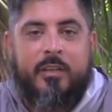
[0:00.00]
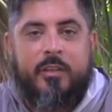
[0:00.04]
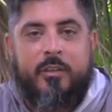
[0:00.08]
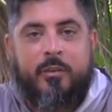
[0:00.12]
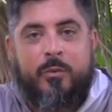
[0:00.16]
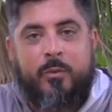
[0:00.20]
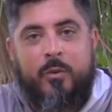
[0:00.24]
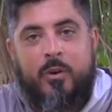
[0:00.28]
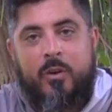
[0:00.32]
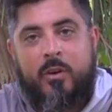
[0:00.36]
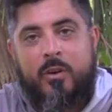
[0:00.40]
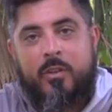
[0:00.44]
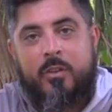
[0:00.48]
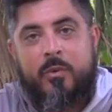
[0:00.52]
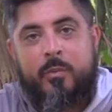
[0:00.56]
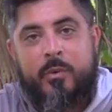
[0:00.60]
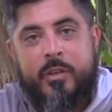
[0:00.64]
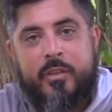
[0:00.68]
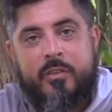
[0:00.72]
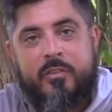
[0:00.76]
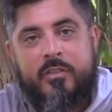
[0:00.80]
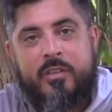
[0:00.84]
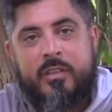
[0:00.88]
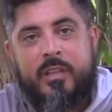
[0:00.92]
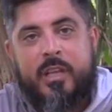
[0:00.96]
You are the
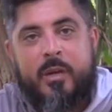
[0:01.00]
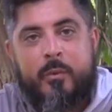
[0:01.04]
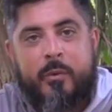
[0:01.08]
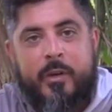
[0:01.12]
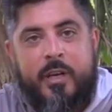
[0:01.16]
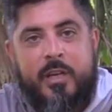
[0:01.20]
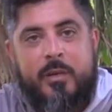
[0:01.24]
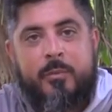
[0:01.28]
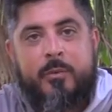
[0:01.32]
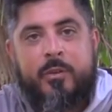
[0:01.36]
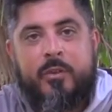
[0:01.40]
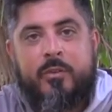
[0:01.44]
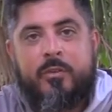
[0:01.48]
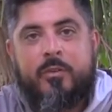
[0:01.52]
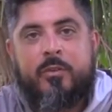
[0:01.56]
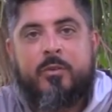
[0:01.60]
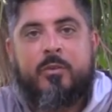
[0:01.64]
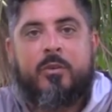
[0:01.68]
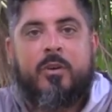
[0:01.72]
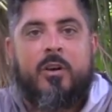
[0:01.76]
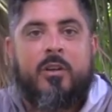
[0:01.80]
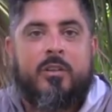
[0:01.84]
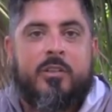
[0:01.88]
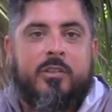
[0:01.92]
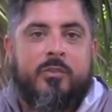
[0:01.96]
reason that we're able to
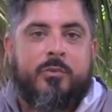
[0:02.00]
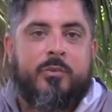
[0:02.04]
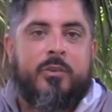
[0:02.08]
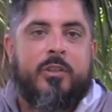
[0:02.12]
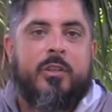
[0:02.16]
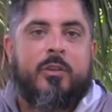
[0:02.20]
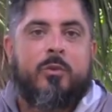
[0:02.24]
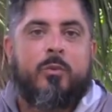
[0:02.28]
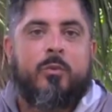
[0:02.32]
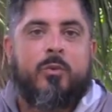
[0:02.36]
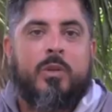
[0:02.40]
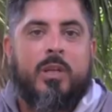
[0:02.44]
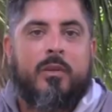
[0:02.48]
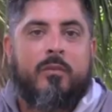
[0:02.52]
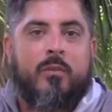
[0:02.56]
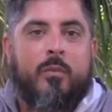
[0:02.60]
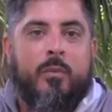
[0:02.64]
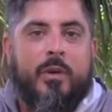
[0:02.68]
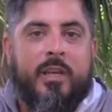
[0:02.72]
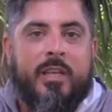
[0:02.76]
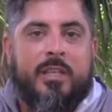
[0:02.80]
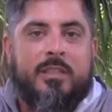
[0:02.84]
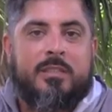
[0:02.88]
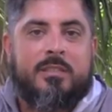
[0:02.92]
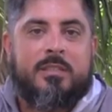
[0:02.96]
do all these really cool
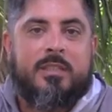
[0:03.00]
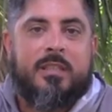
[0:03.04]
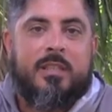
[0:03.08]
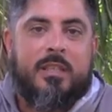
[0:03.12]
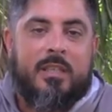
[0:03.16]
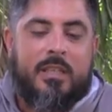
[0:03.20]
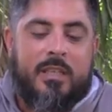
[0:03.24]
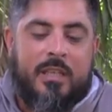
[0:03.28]
giveaways.